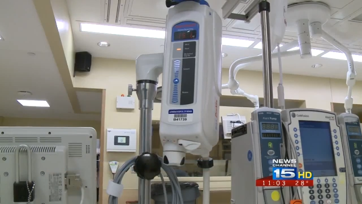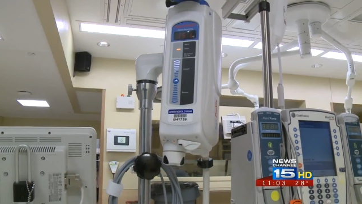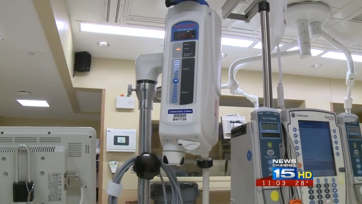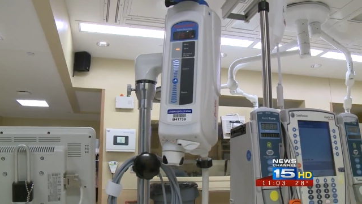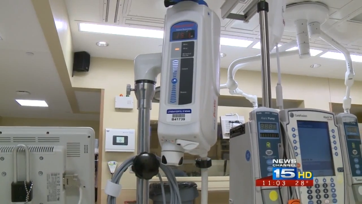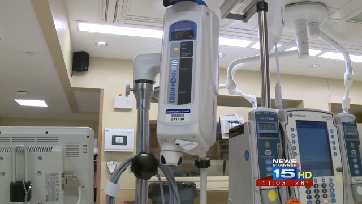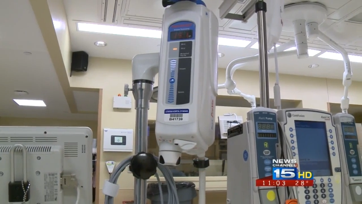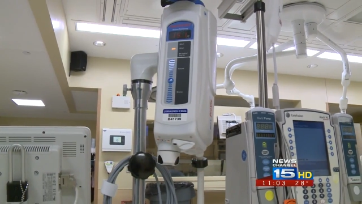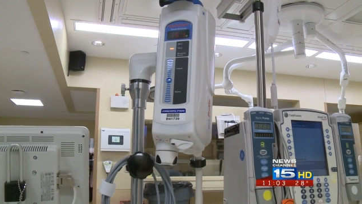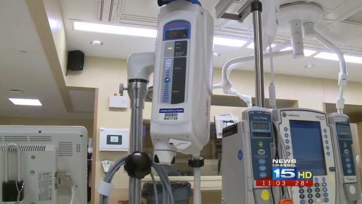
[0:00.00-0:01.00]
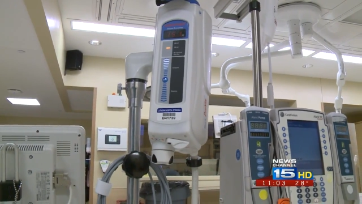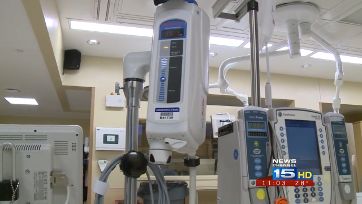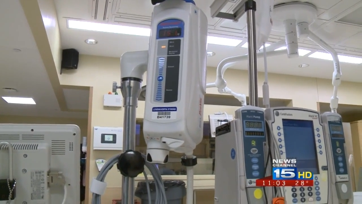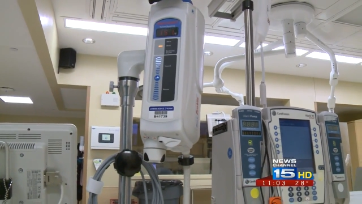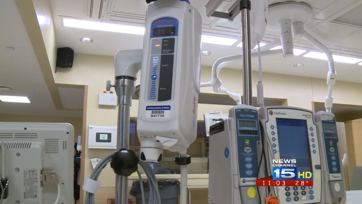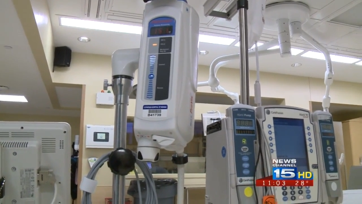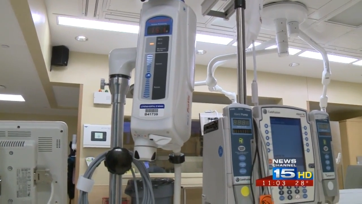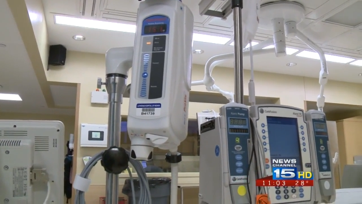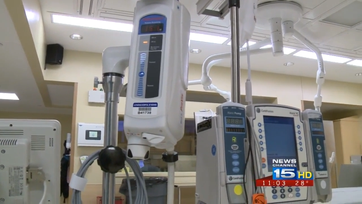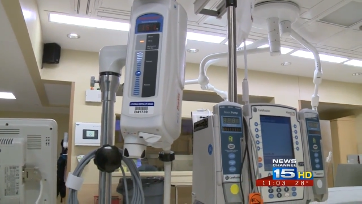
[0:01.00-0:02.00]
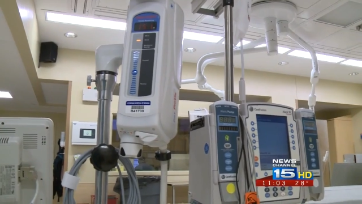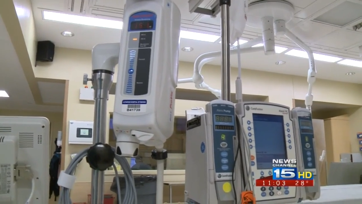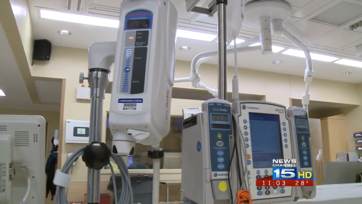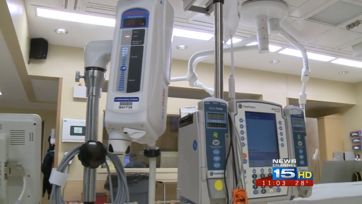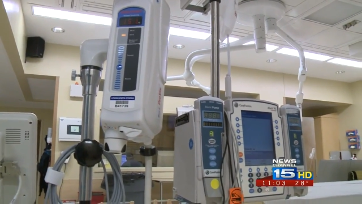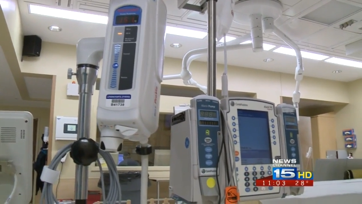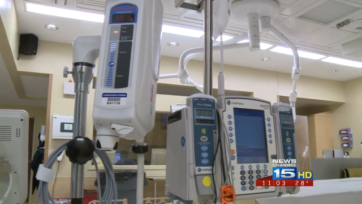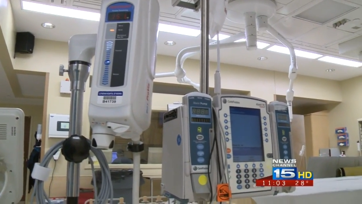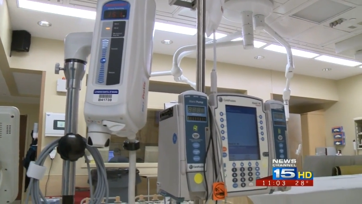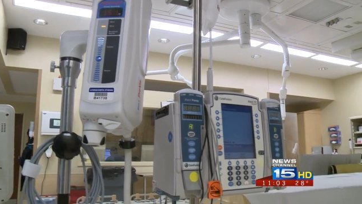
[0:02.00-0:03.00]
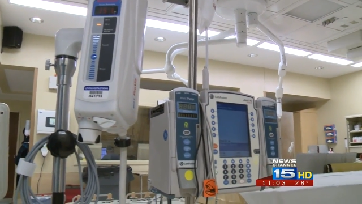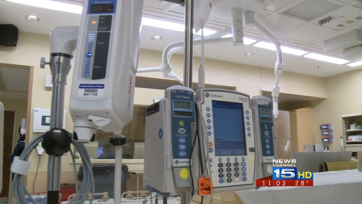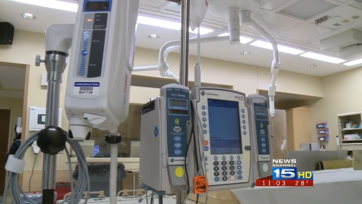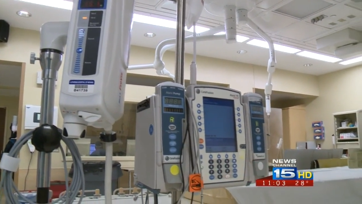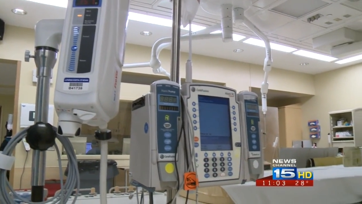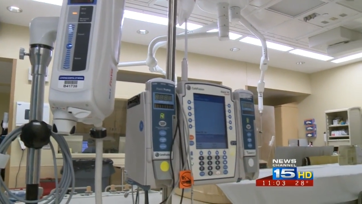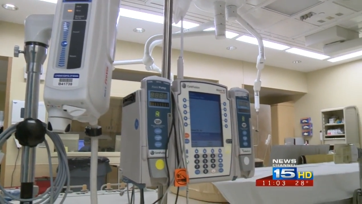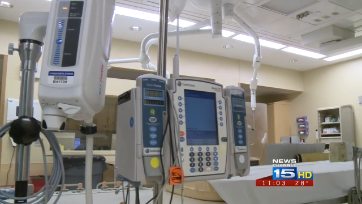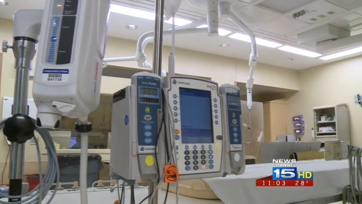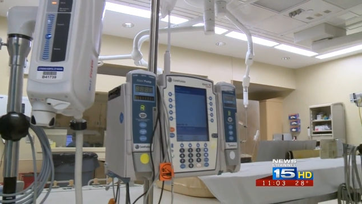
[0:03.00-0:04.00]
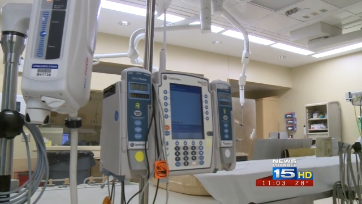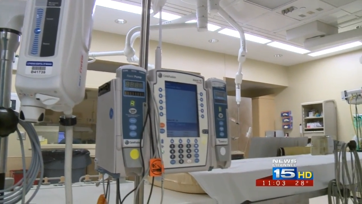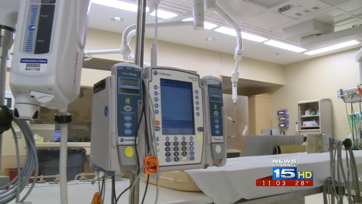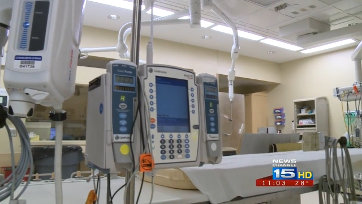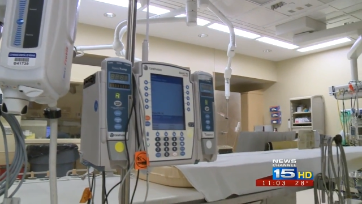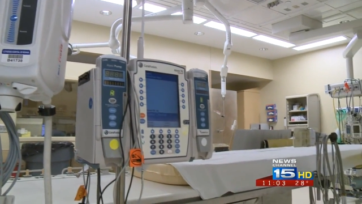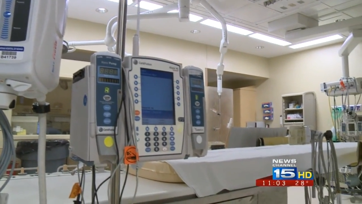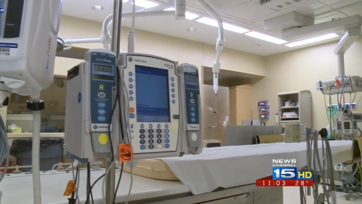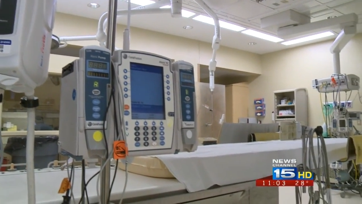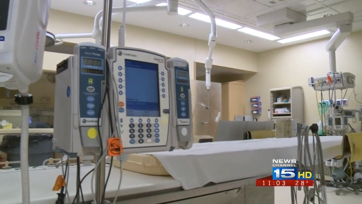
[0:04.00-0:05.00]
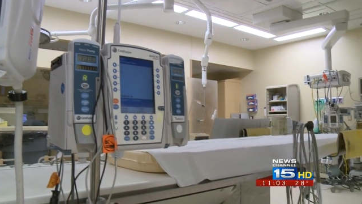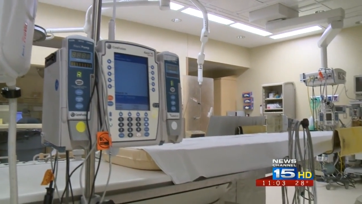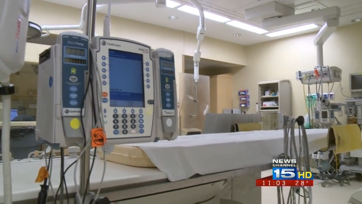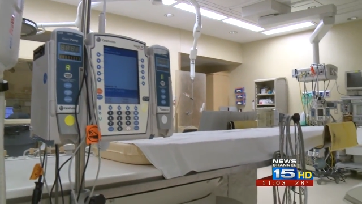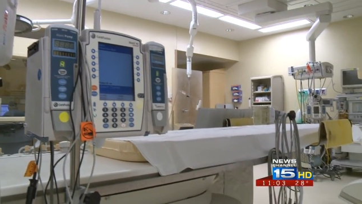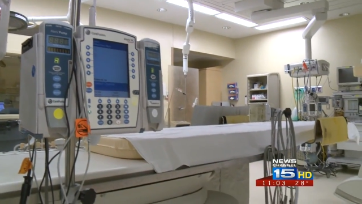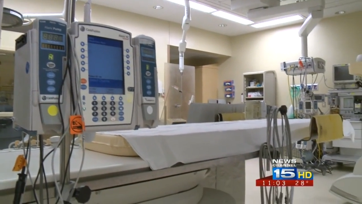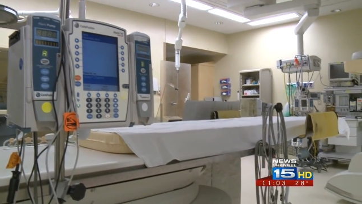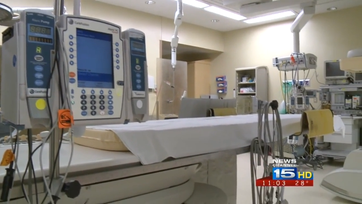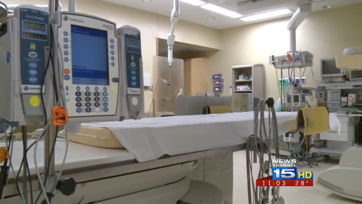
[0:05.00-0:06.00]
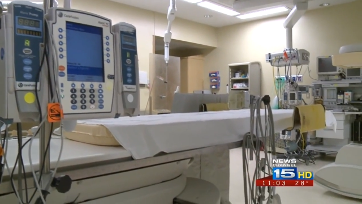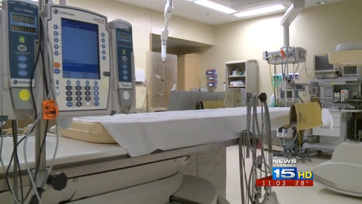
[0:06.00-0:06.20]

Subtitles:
No face is visible, so there are no lips to read.